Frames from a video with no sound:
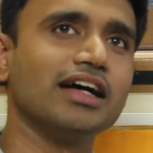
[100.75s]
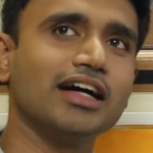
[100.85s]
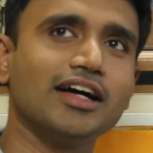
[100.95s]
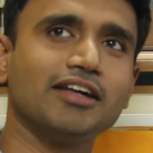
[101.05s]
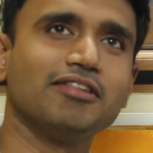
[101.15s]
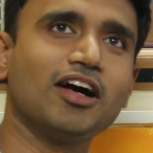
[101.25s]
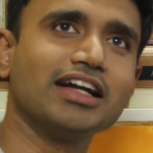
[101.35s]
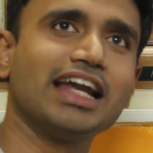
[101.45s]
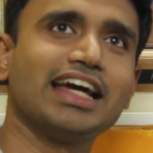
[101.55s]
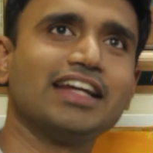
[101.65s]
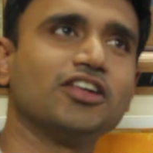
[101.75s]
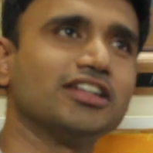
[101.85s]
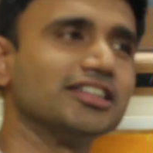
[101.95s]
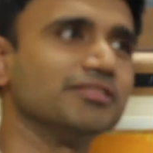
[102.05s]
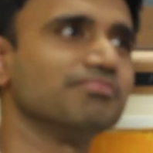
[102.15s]
online
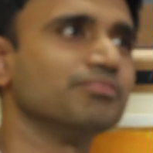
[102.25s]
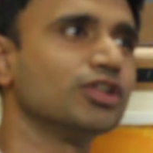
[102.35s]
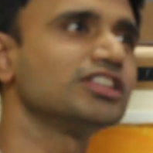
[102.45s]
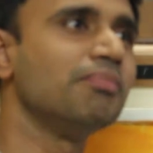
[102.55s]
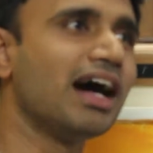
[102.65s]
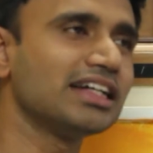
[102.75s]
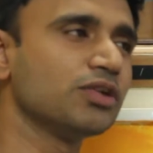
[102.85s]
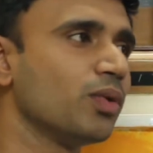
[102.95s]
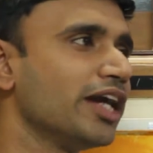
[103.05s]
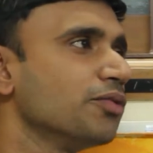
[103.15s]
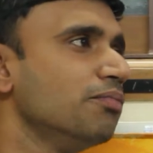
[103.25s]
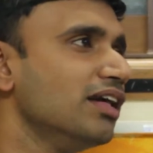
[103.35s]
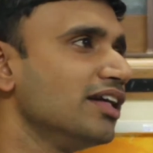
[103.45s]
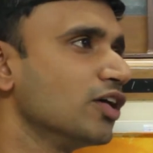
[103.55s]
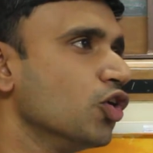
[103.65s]
or a more smarter way to
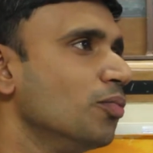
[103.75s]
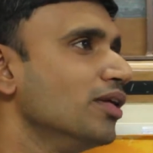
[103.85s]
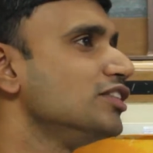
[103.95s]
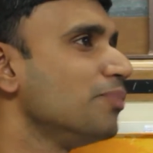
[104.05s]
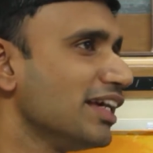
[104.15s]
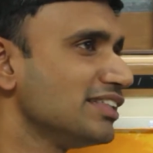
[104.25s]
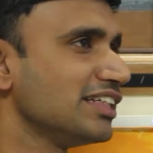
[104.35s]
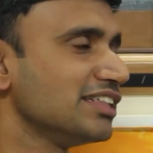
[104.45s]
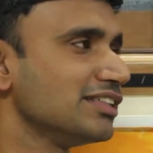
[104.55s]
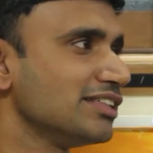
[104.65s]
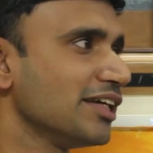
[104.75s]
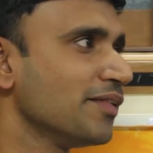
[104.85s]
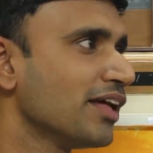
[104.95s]
build a global space agency.